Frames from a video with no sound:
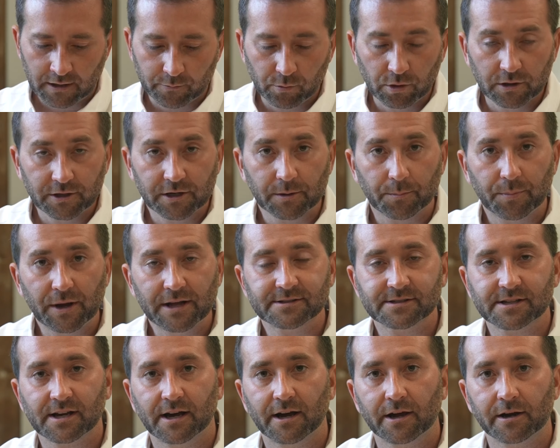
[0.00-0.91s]
really
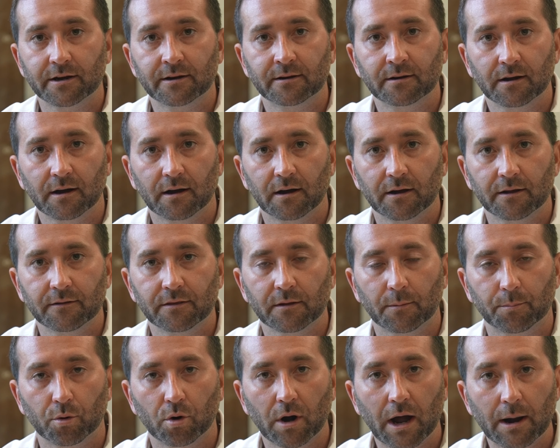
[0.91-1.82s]
depends on
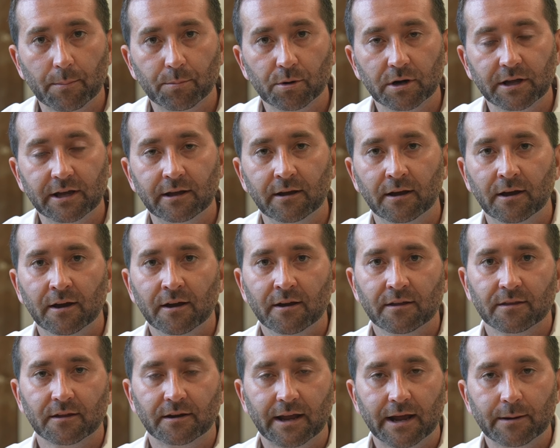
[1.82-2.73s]
the property,
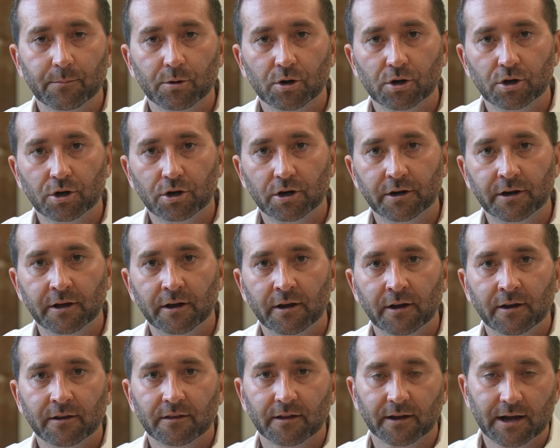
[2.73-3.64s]
the neighborhood,
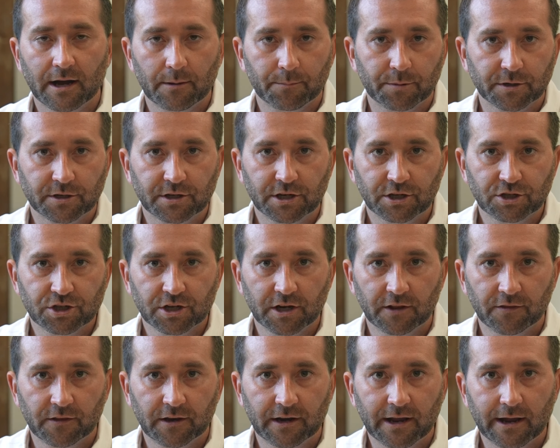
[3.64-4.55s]
the competition
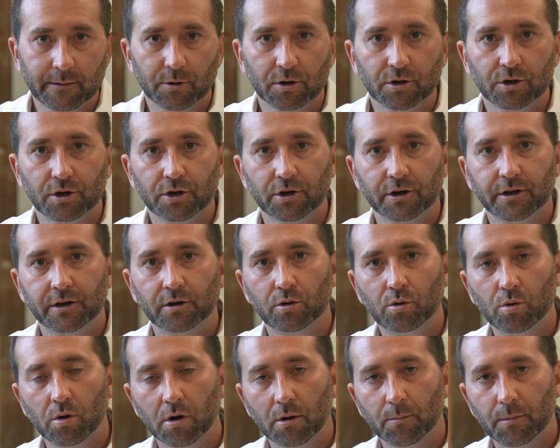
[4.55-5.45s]
in the neighborhood,
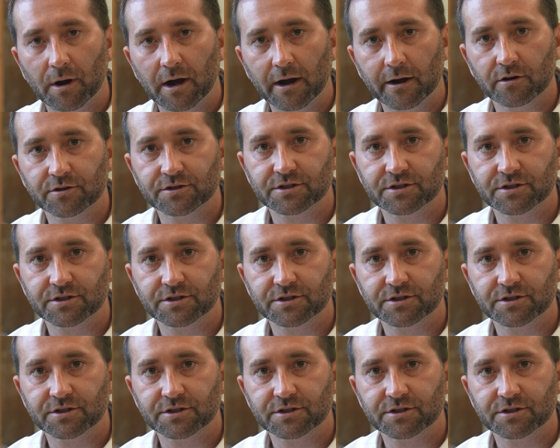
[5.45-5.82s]
who our buyers